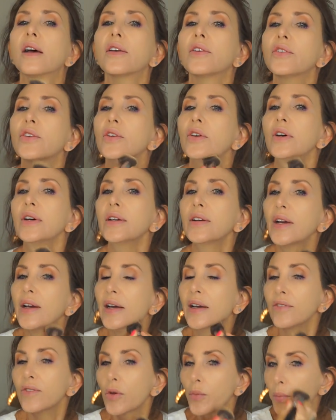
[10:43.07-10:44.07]
So I'm going
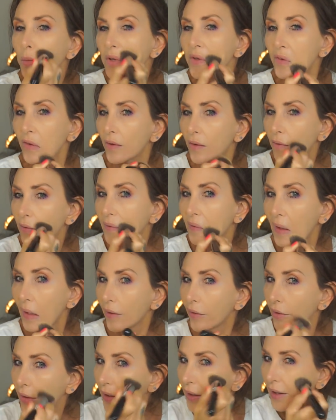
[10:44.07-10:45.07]
to have a busy
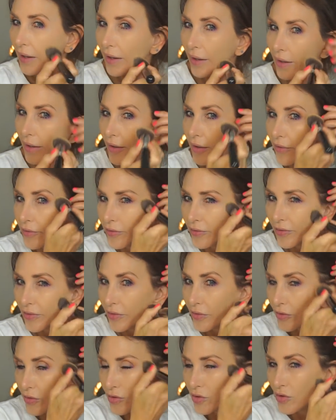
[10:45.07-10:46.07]
Saturday. I have
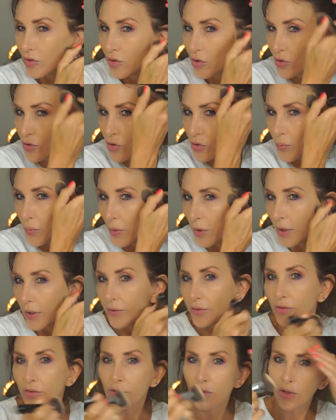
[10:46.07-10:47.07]
two
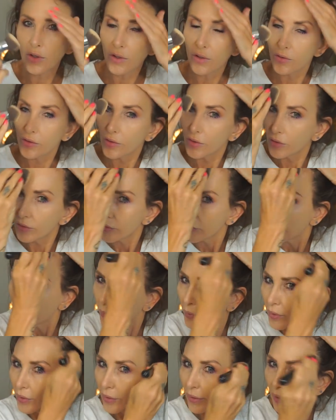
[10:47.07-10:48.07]
spots to go to
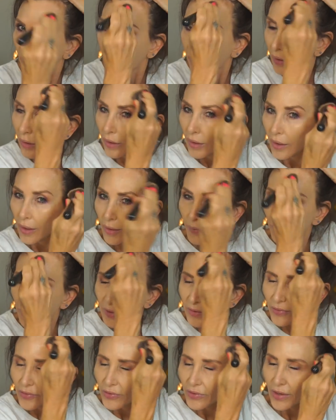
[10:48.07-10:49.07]
tomorrow. I
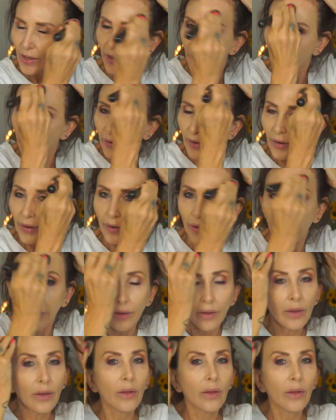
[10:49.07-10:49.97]
mean Saturday.